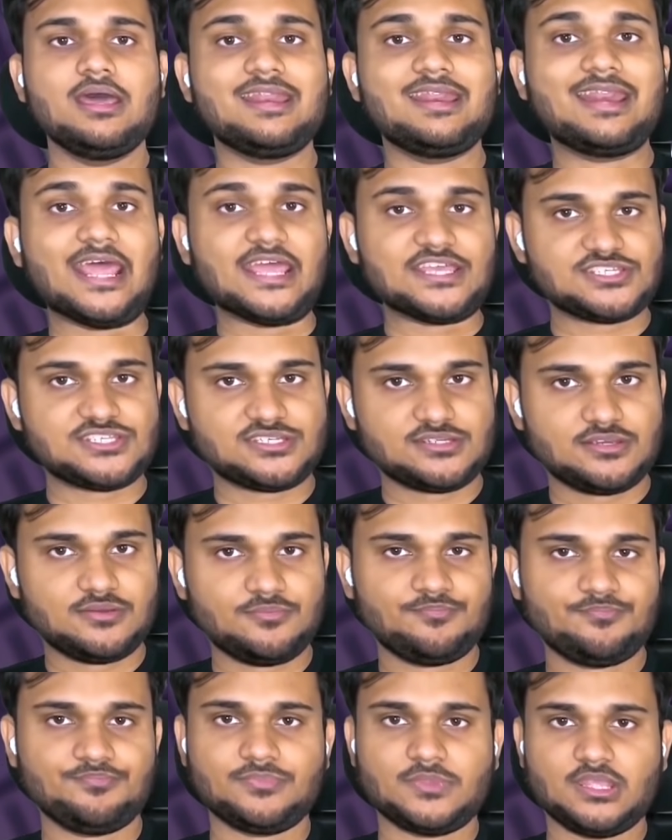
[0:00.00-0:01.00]
REST,
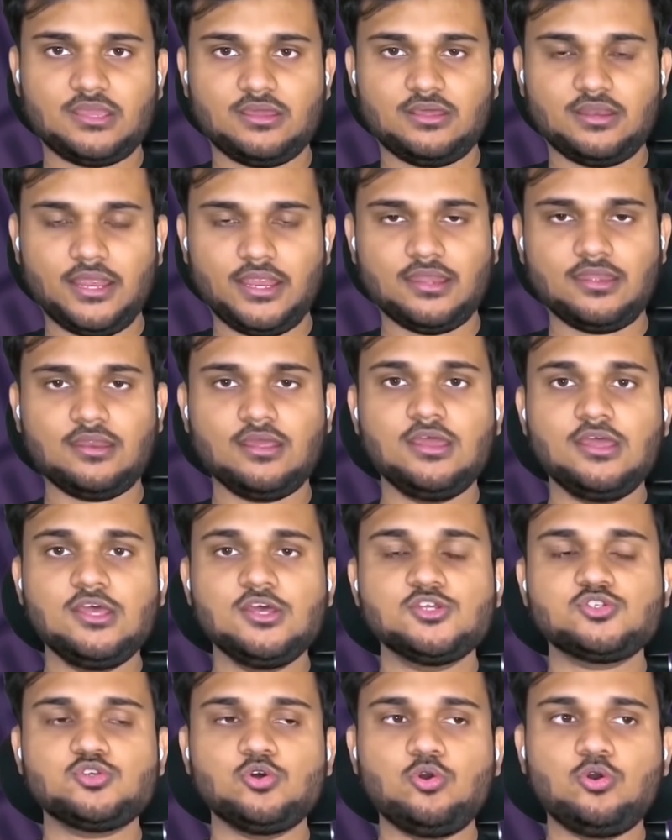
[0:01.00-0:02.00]
right?
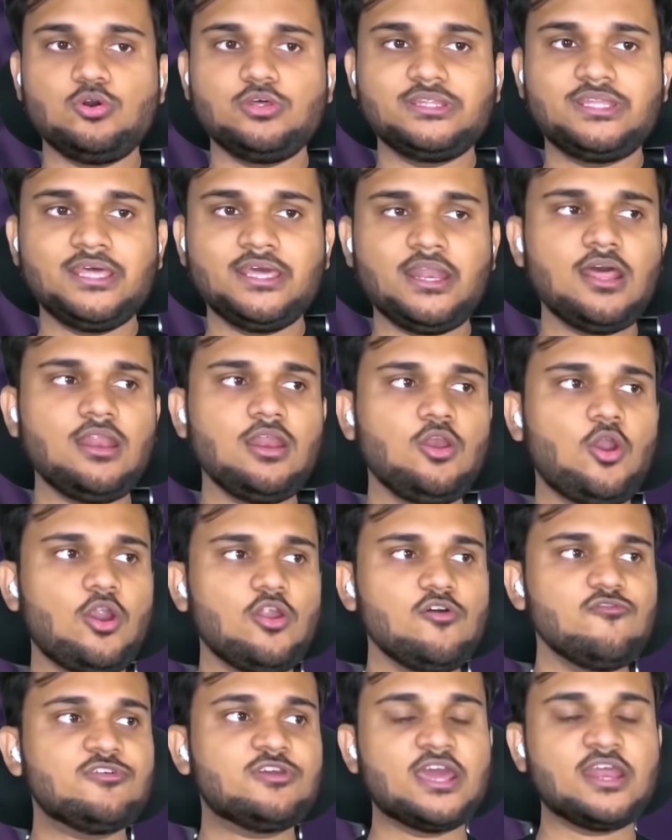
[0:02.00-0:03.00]
So there are a
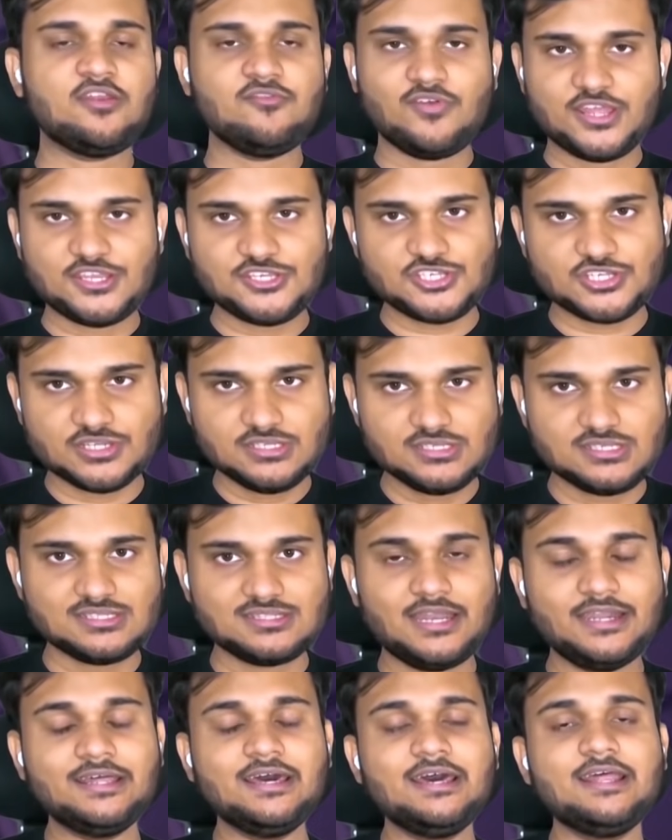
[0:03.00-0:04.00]
lot of conventions
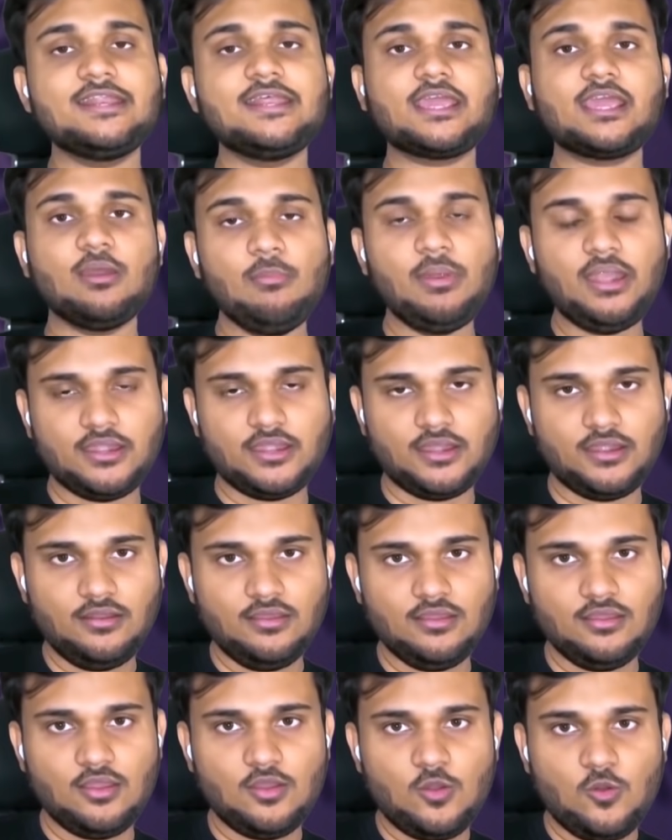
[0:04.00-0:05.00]
that are
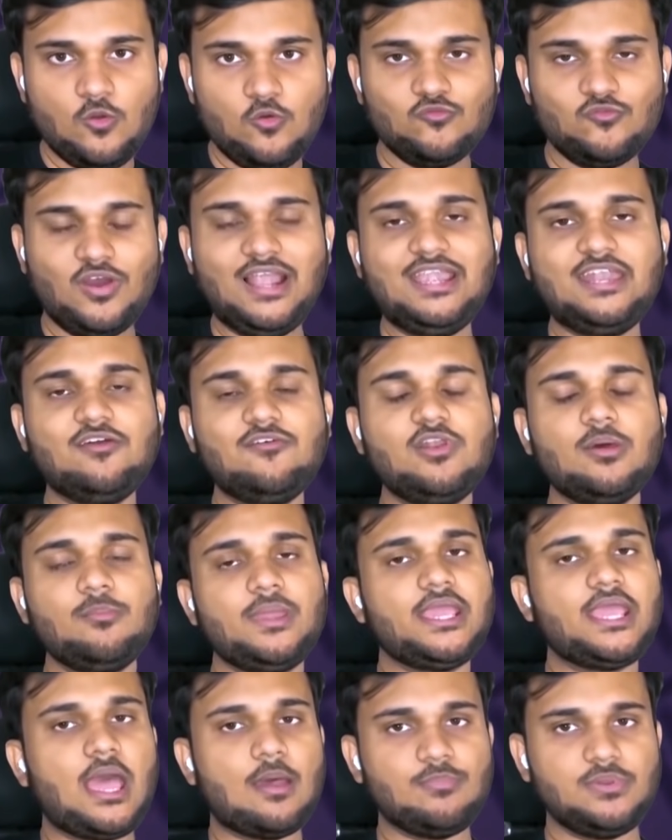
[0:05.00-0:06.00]
recommended while
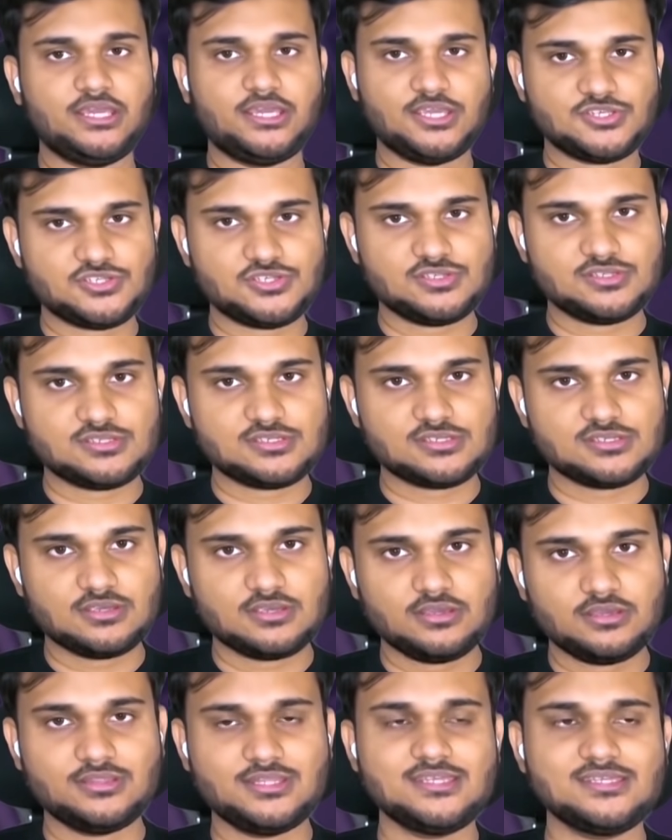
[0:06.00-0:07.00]
developing applications.
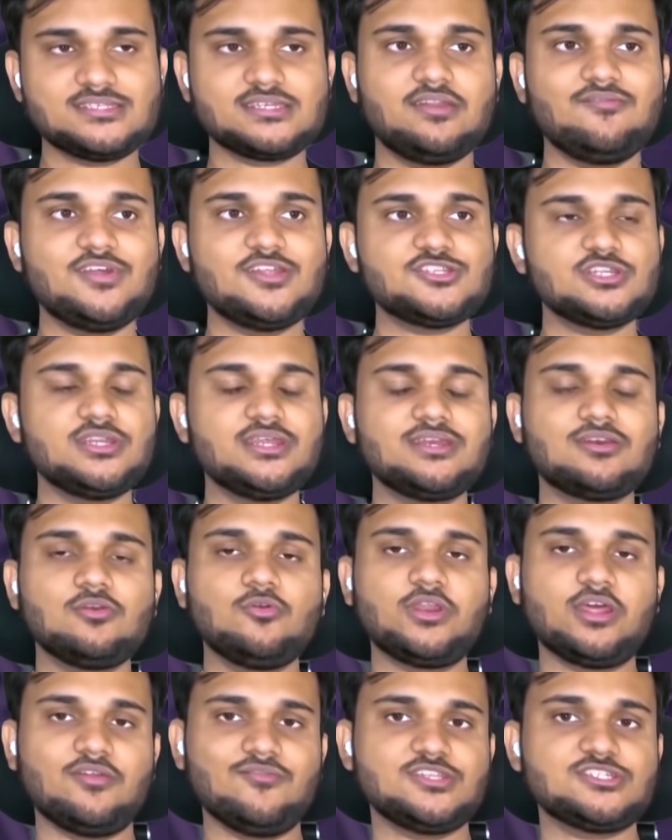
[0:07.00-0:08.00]
These conventions
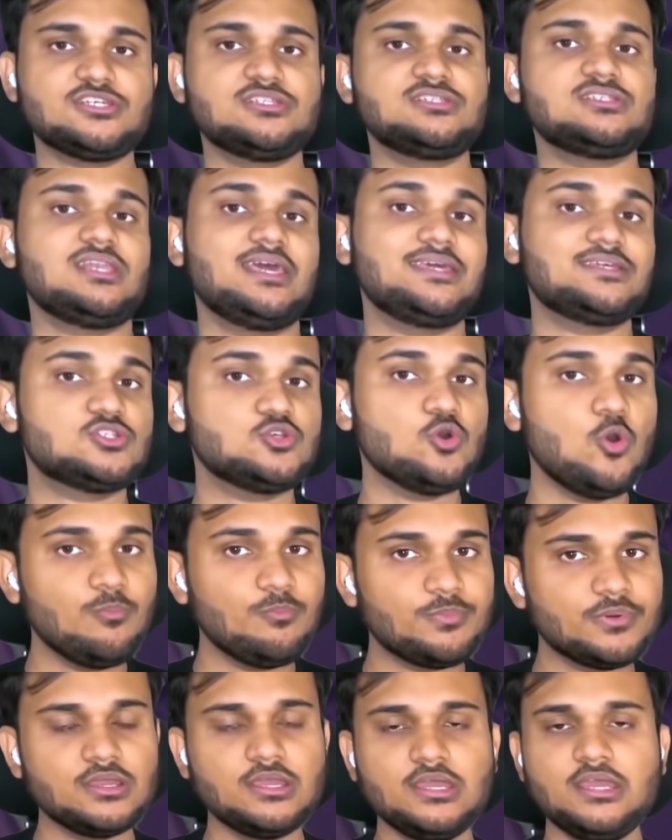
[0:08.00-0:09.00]
include conventions like
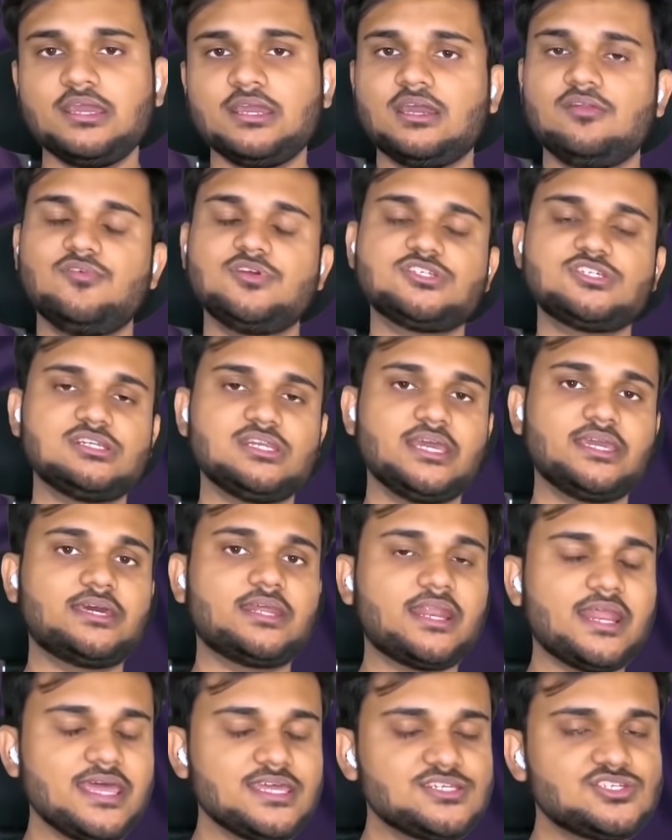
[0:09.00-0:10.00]
SOAP, conventions
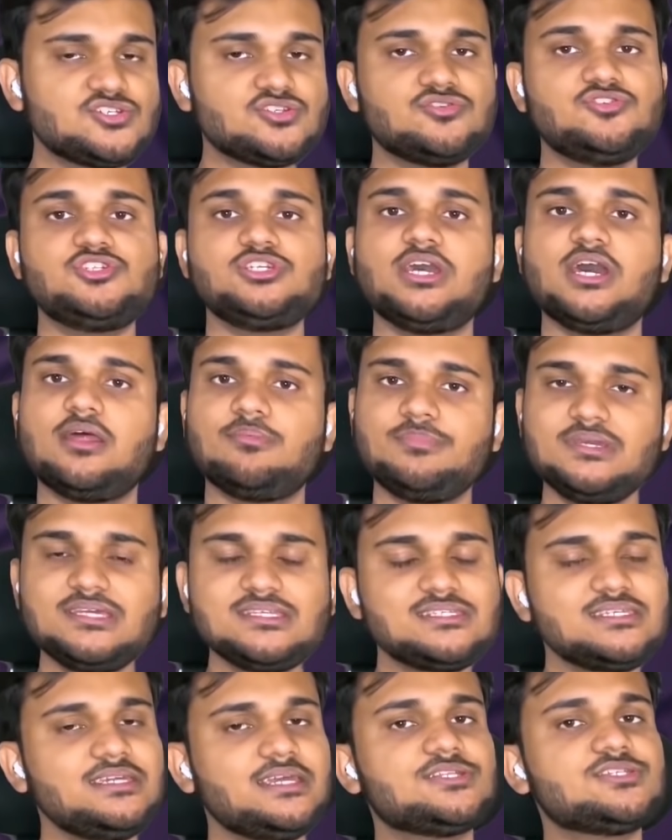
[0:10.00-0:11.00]
like REST,
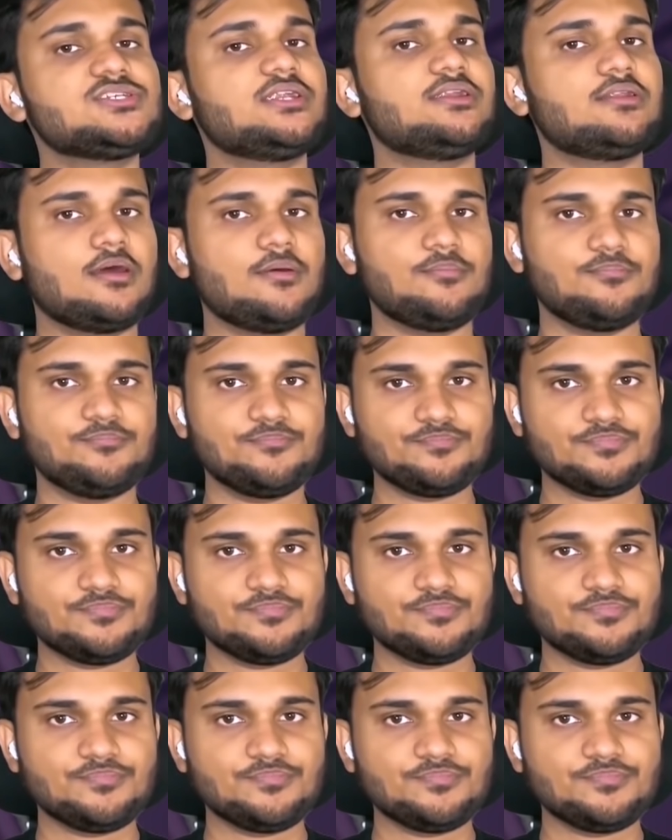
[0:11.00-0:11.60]
gRPC, etc.